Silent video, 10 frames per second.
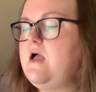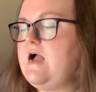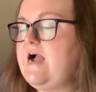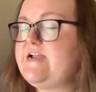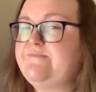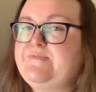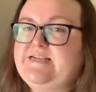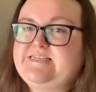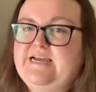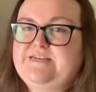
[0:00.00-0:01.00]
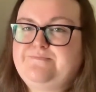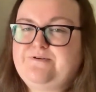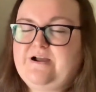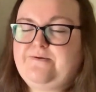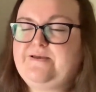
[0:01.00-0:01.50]
I have been to
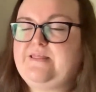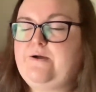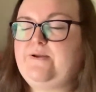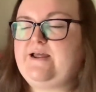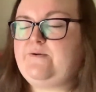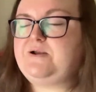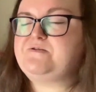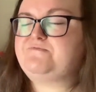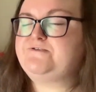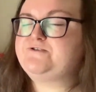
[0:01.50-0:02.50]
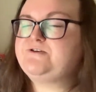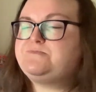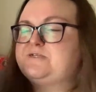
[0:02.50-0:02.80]
Edinburgh. I went there when I went on a road trip to